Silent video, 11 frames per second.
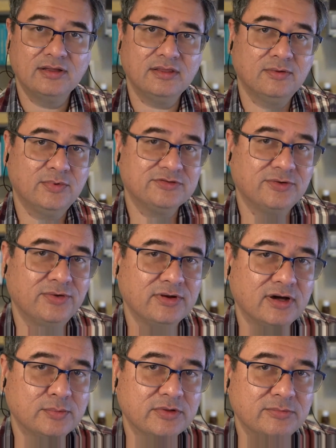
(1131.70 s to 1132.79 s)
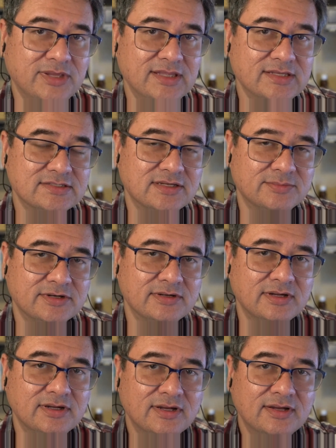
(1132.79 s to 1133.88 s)
What's going on with me this summer?
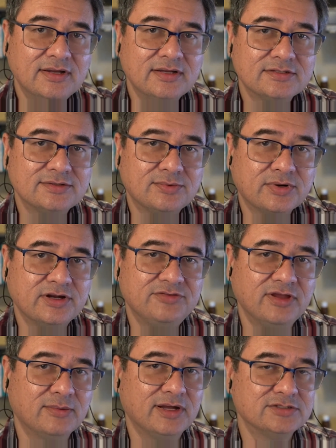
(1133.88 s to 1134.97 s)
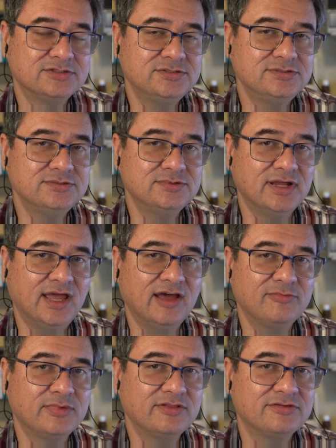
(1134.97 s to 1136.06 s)
So we're going to take about 2.5
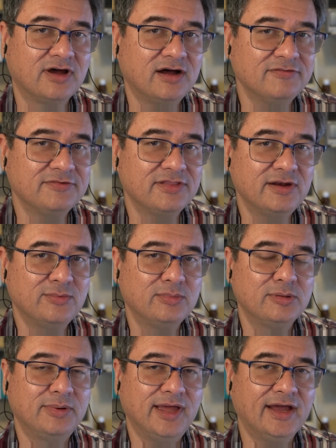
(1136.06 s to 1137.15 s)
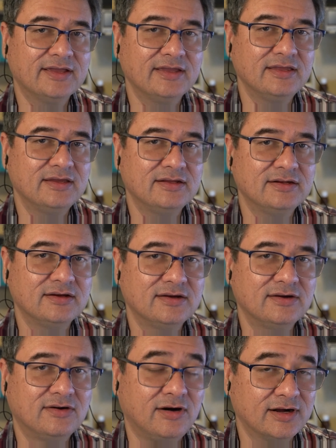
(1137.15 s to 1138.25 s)
months off, and then we'll be back in
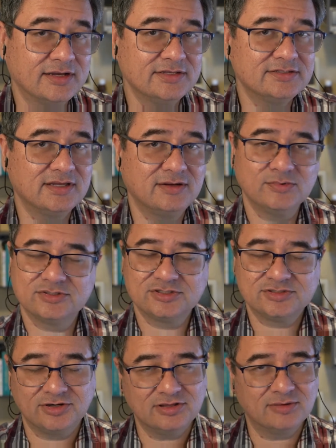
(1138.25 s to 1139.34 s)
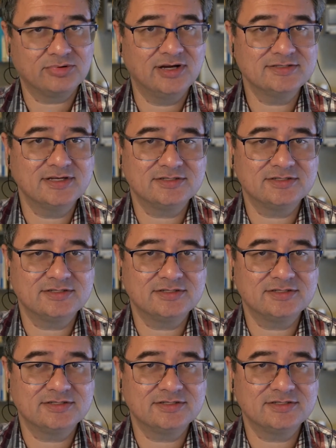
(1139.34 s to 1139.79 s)
August, and we'll start the process